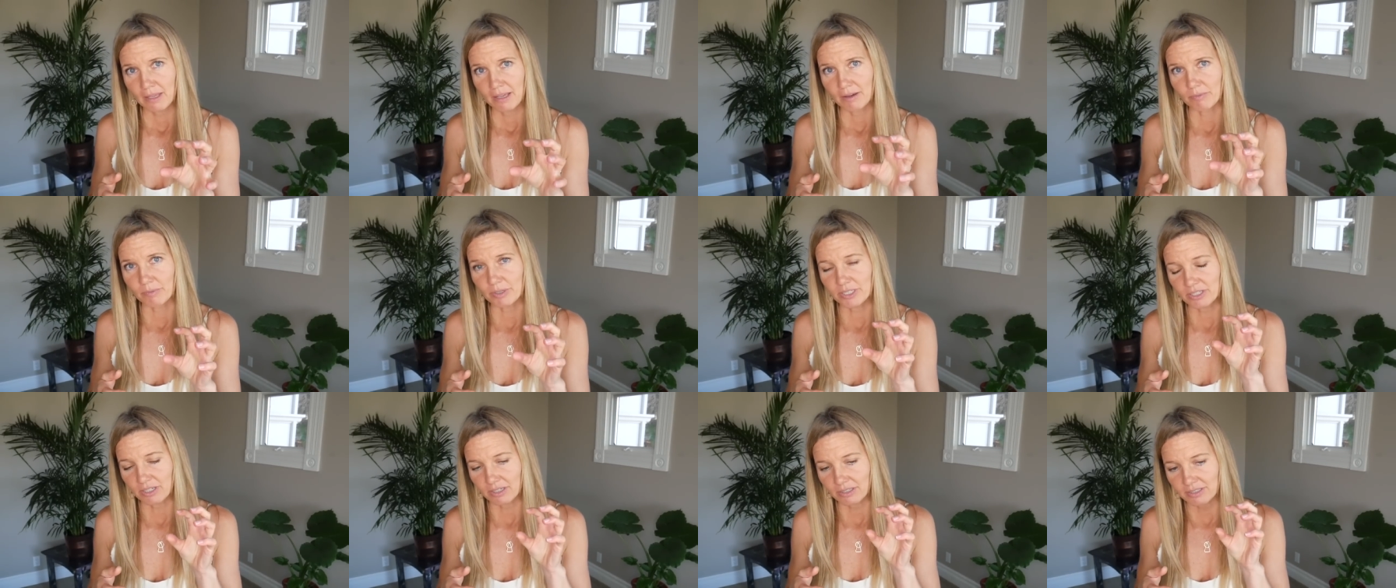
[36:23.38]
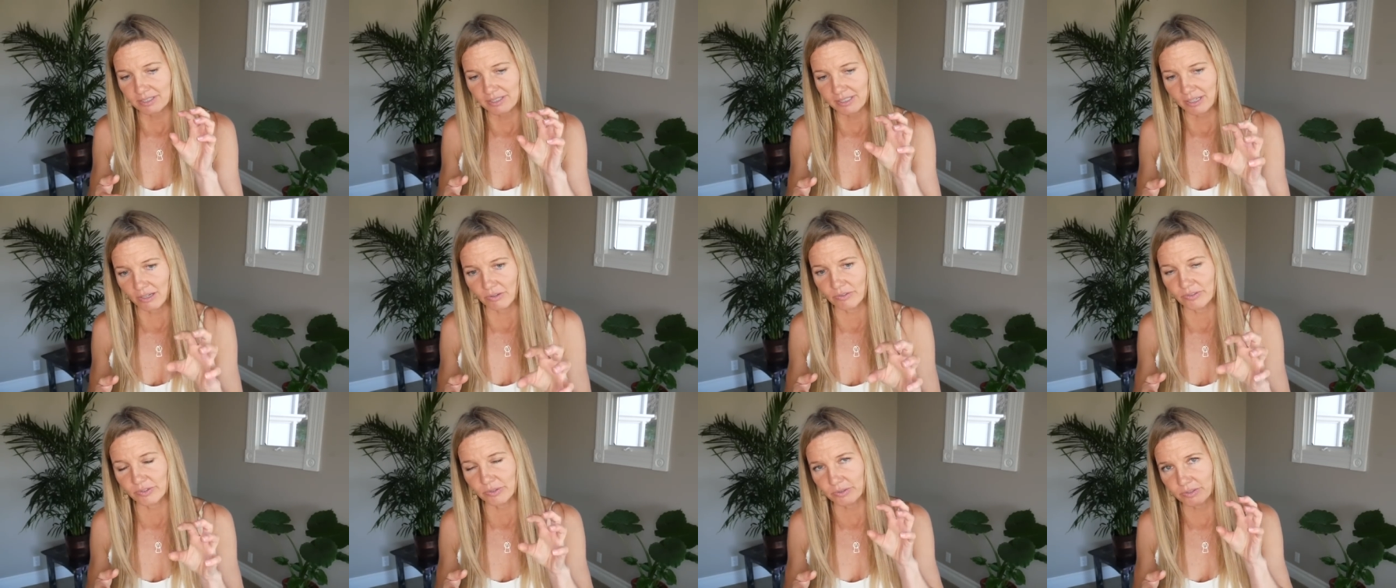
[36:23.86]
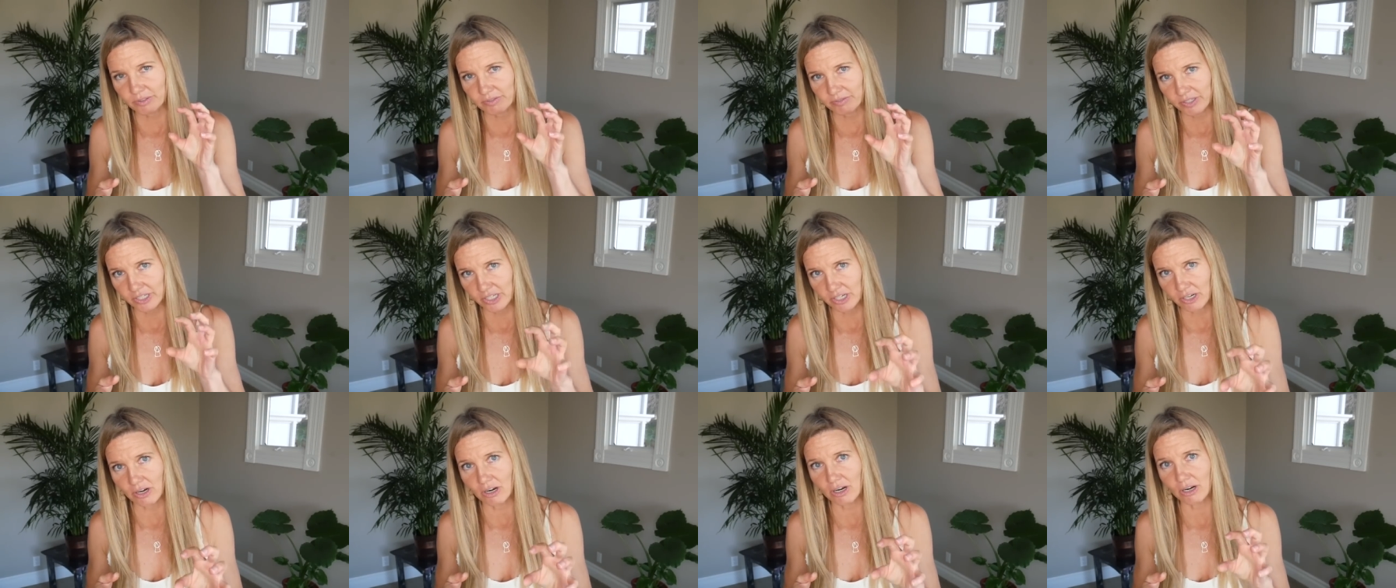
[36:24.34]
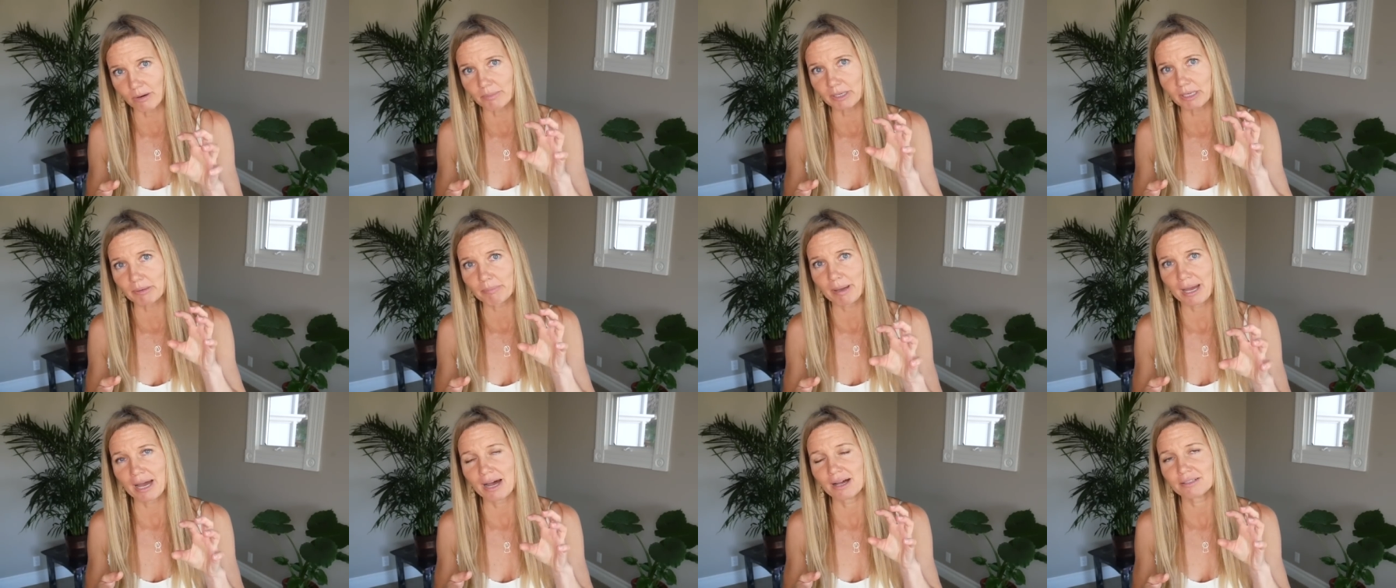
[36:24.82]
We talk south node is very
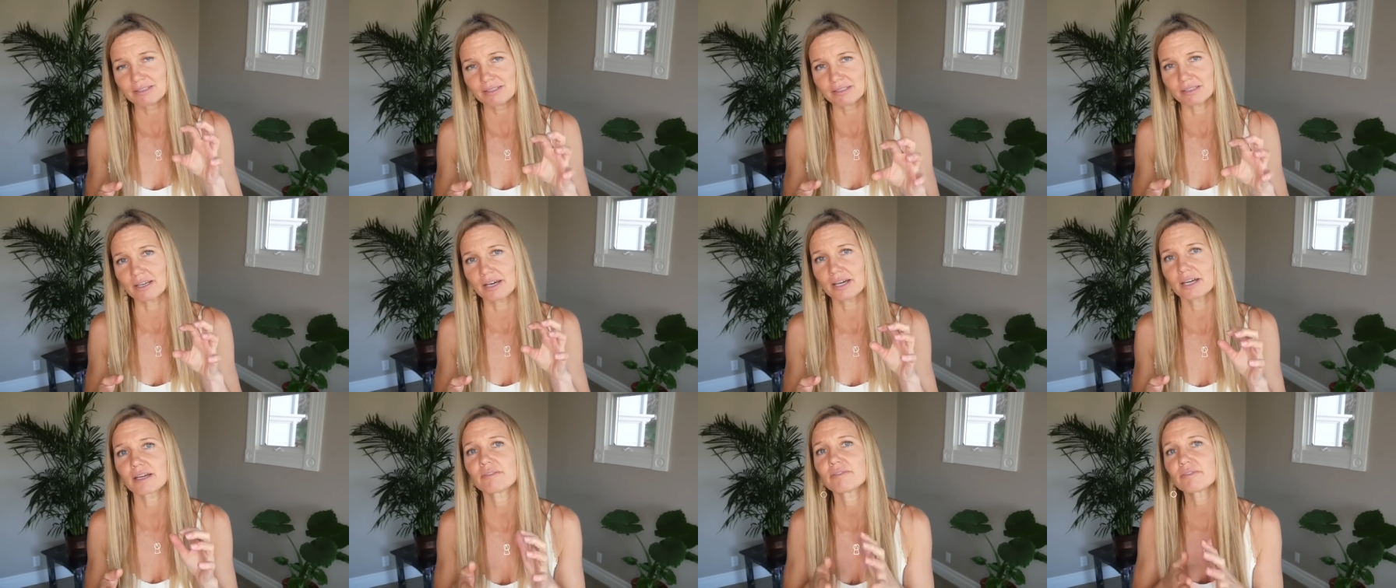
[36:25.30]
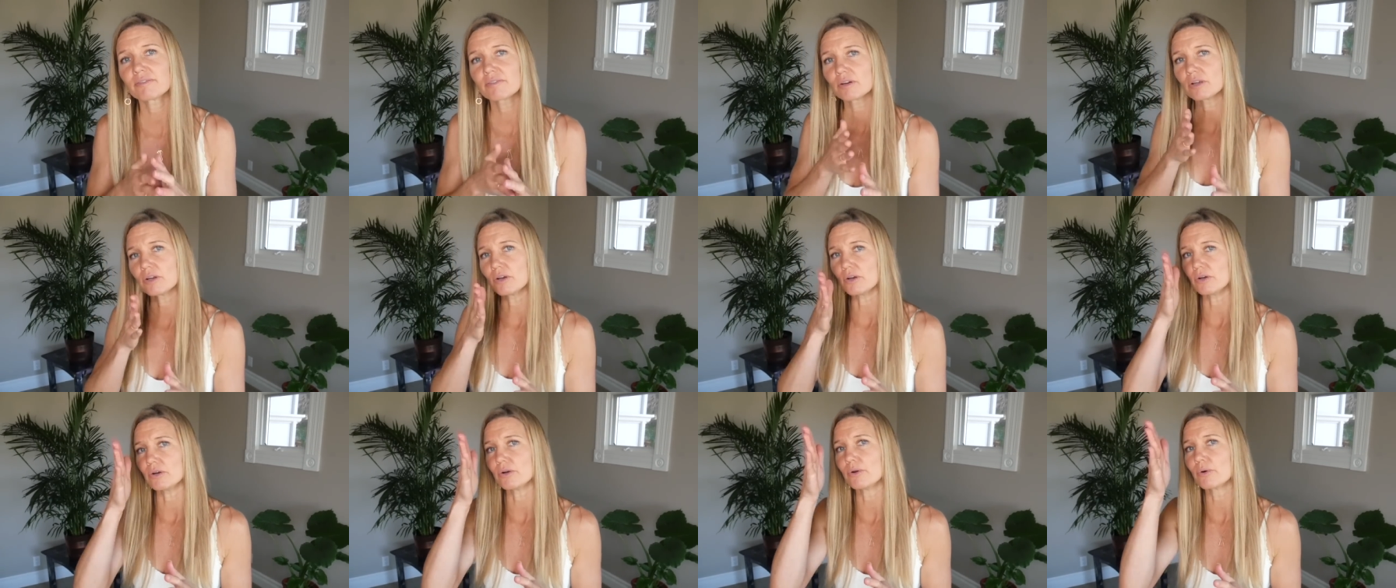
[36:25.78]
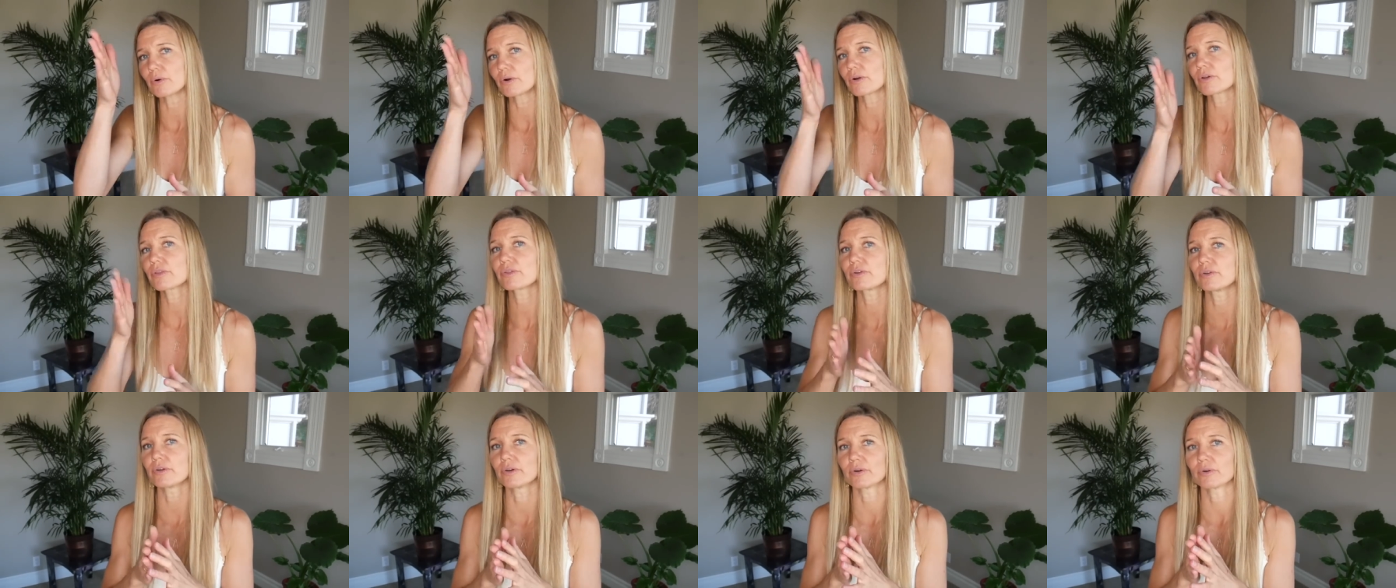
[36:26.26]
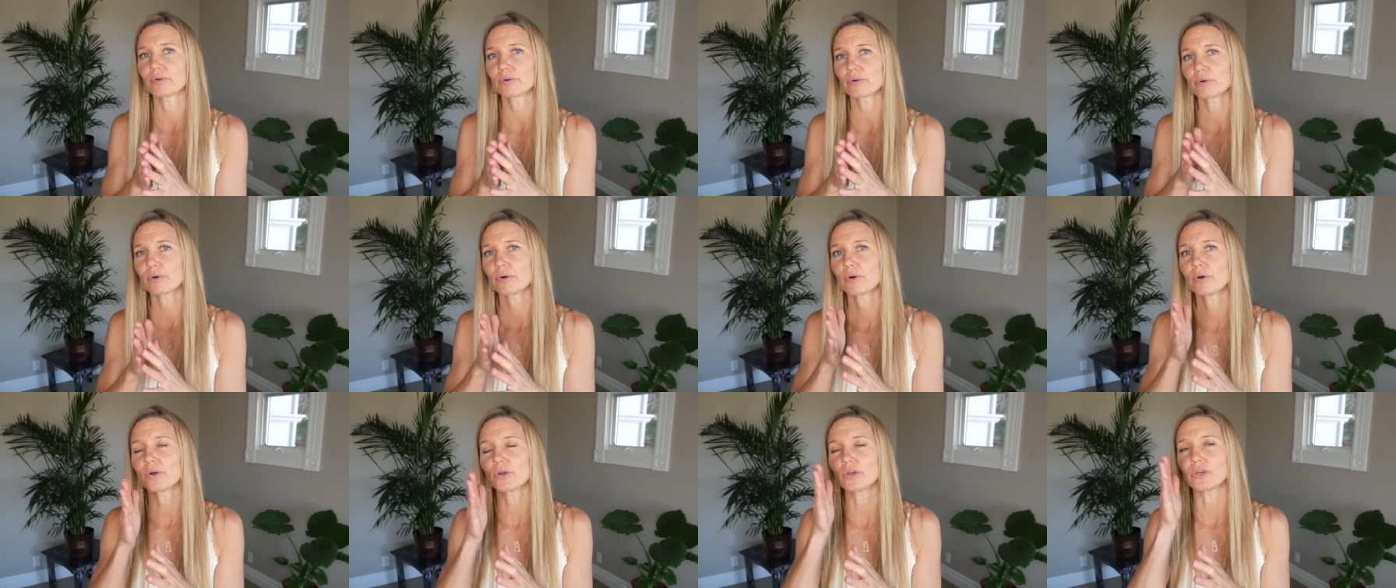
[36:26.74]
karmic past life. North node,
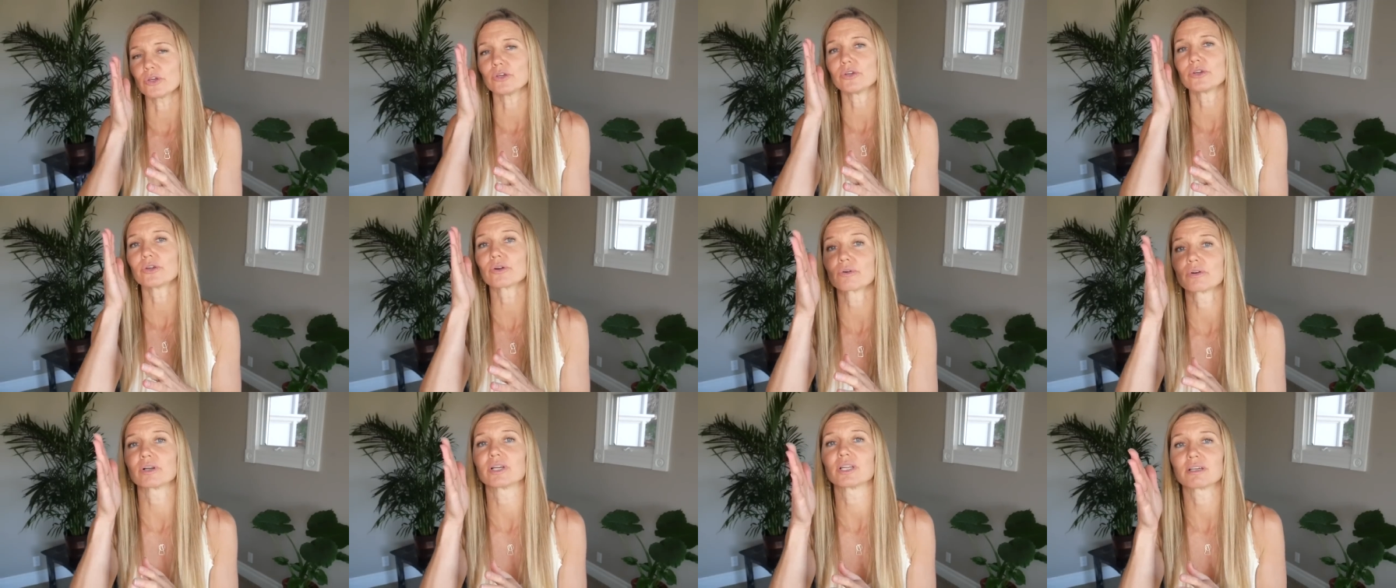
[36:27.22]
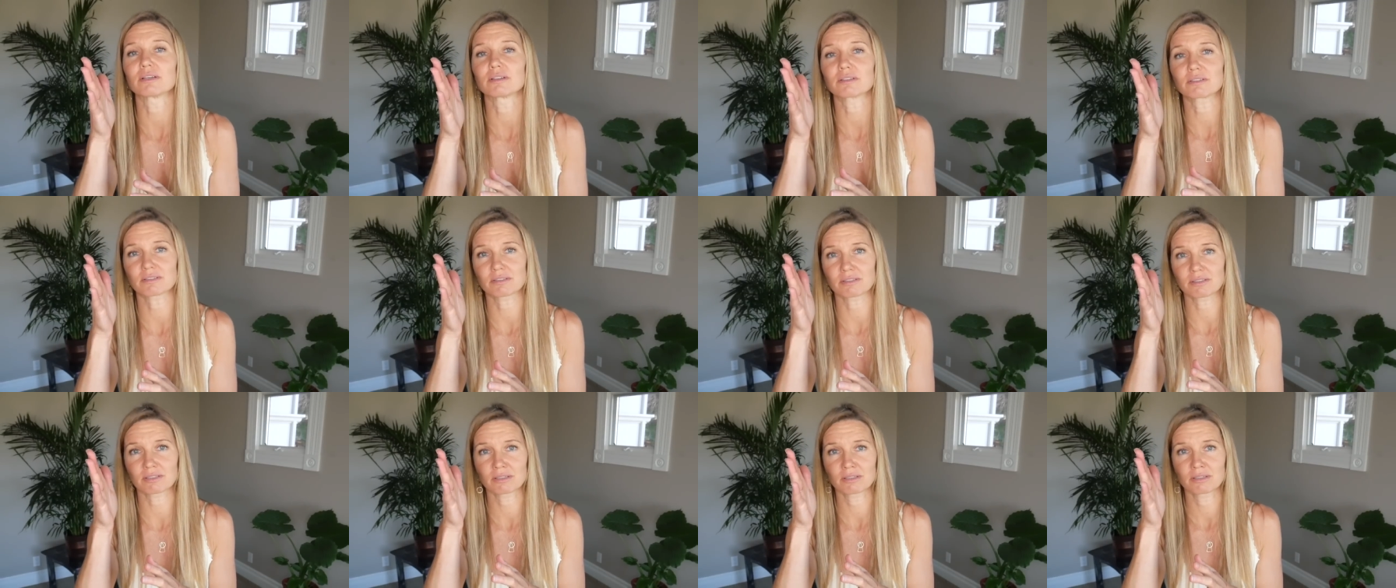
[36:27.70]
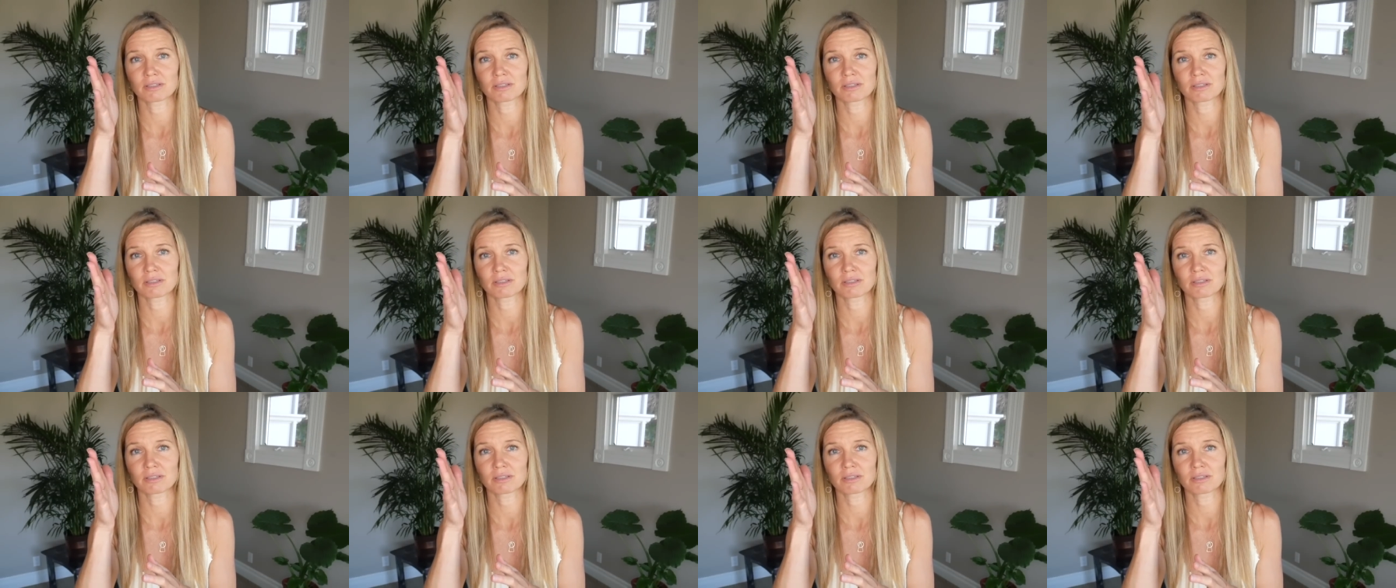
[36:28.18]
Uranus.